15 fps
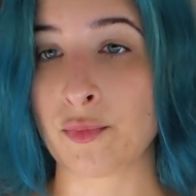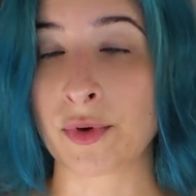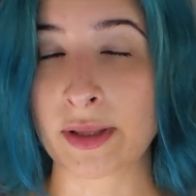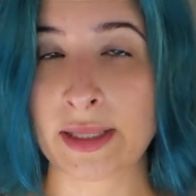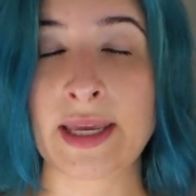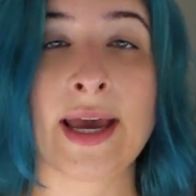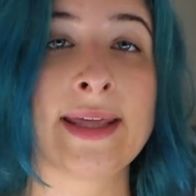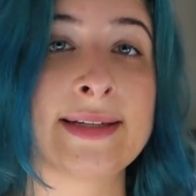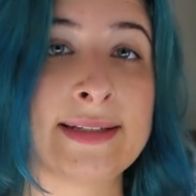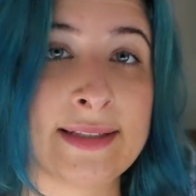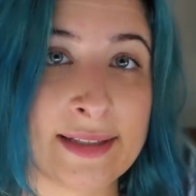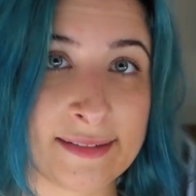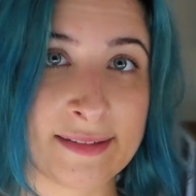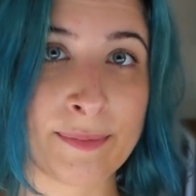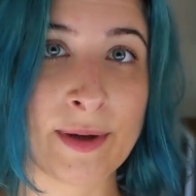really had
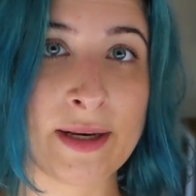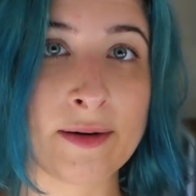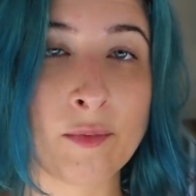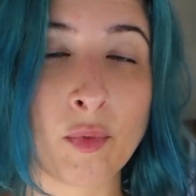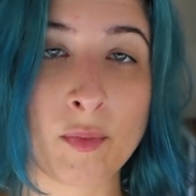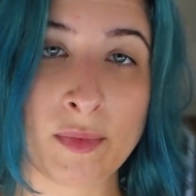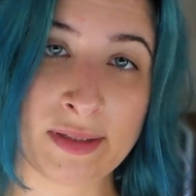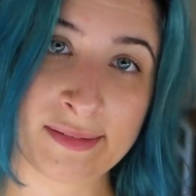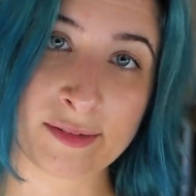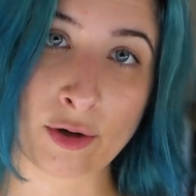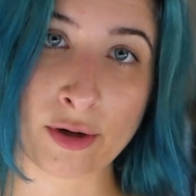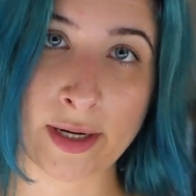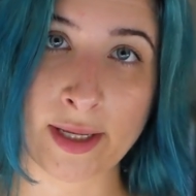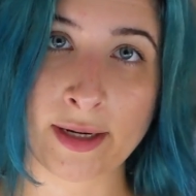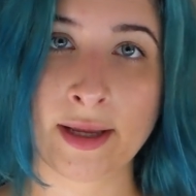anticipated when we
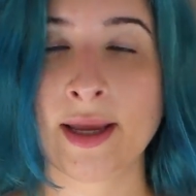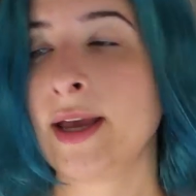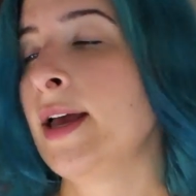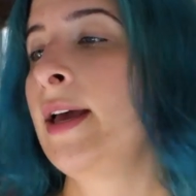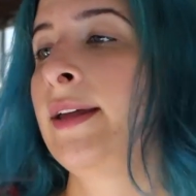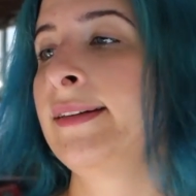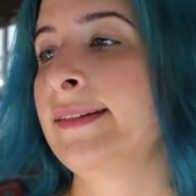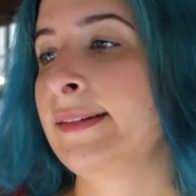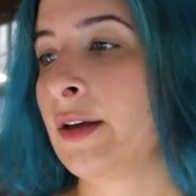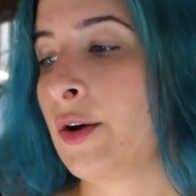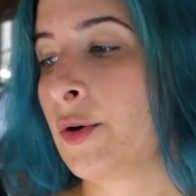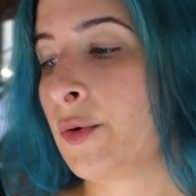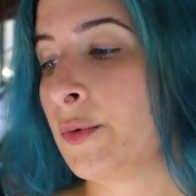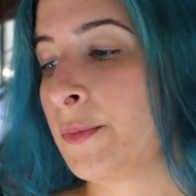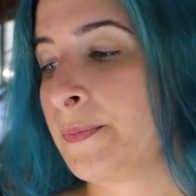started.
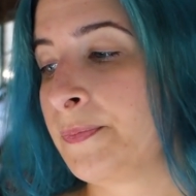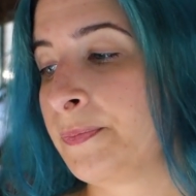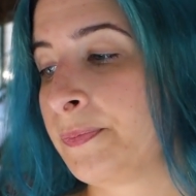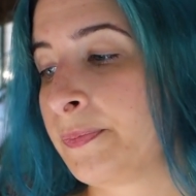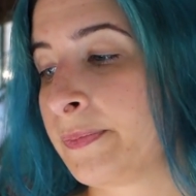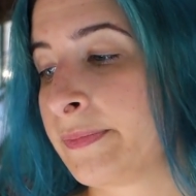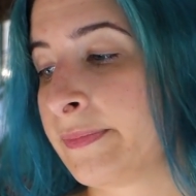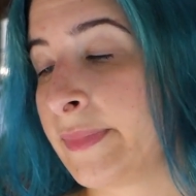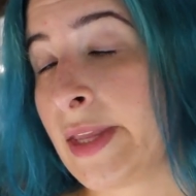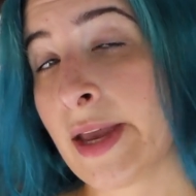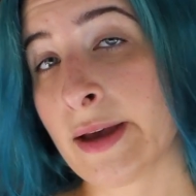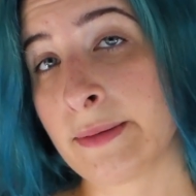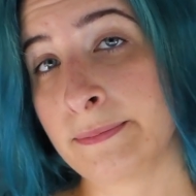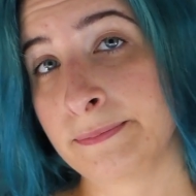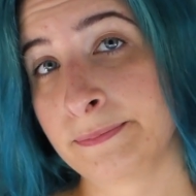So
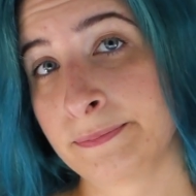yeah,